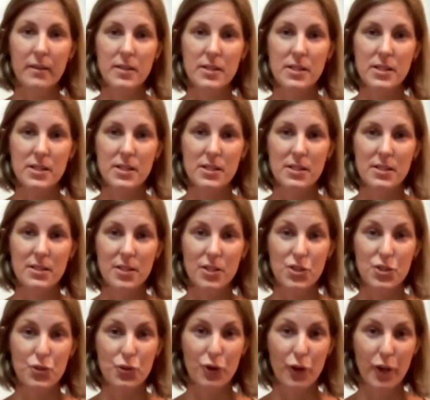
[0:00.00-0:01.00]
is
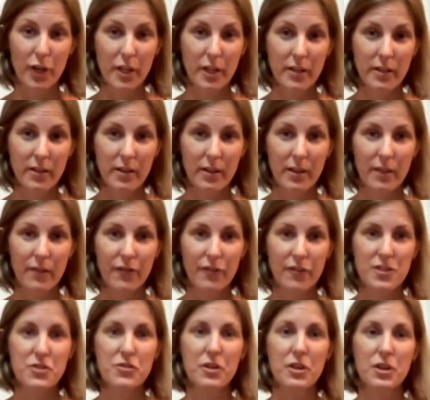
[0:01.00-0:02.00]
destroyed
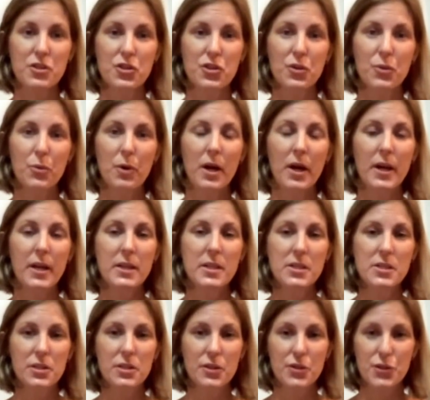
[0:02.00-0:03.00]
infrastructure
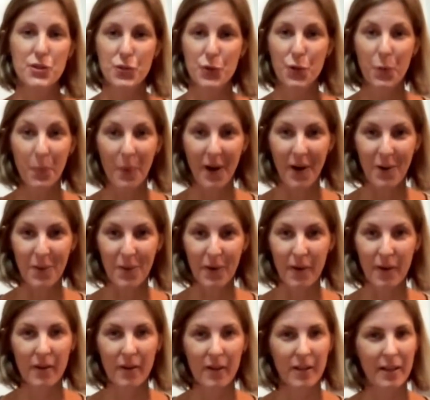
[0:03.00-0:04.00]
wise. There's no
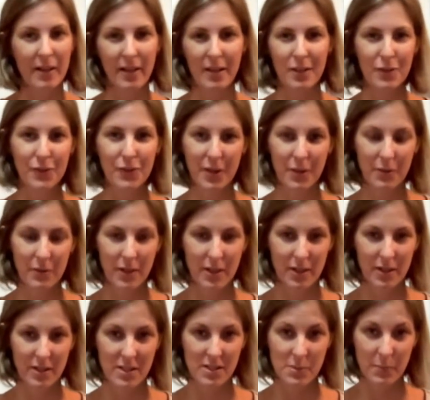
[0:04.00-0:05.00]
power, and I don't think we
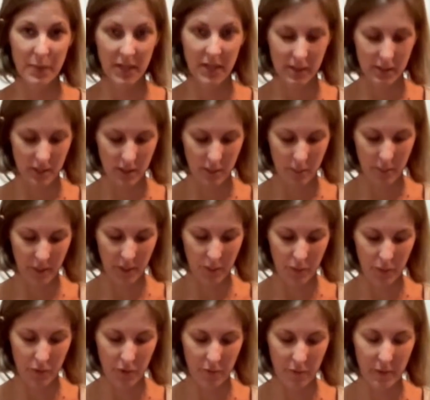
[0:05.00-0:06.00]
can expect any
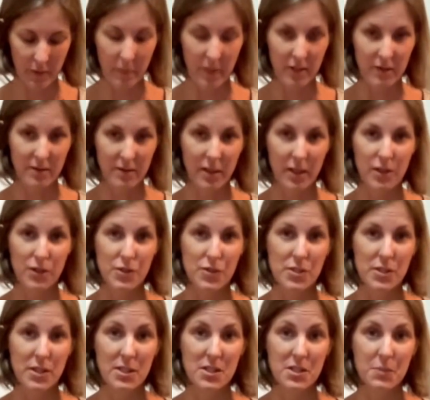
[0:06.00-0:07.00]
power maybe in three to
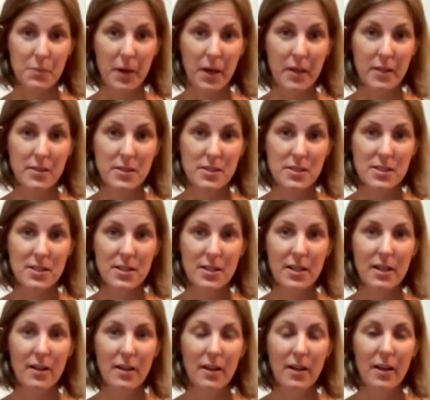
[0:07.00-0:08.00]
six months.
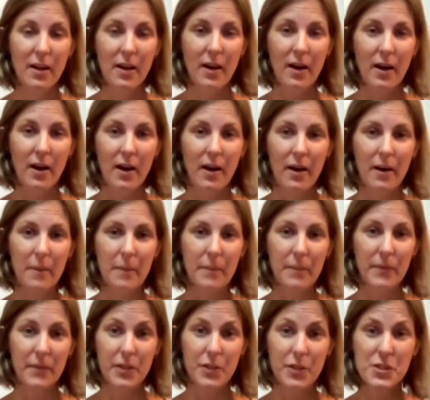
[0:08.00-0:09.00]
Um,
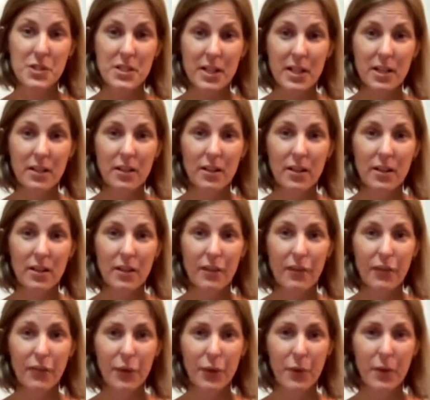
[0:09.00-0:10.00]
there's signal in a
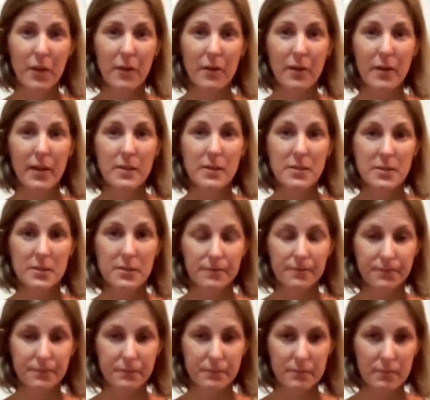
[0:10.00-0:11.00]
few areas,
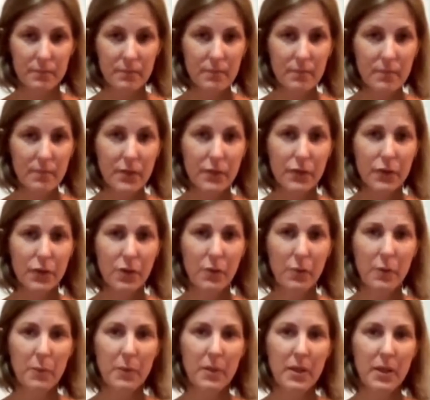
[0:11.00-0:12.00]
so
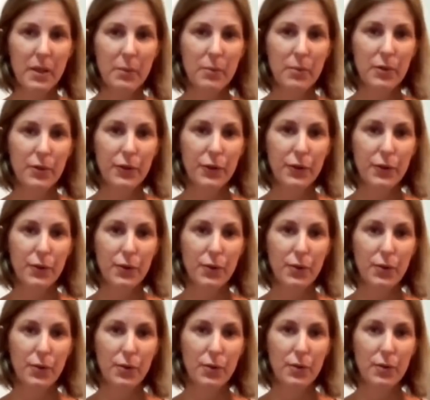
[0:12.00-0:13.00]
we've been able to
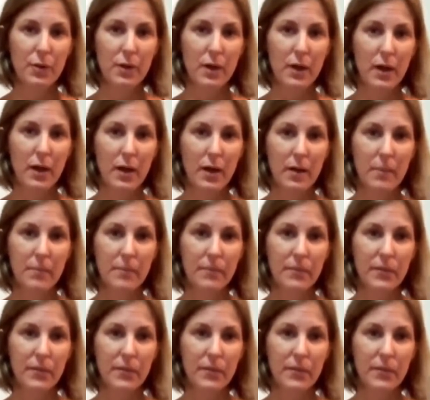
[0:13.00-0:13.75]
um,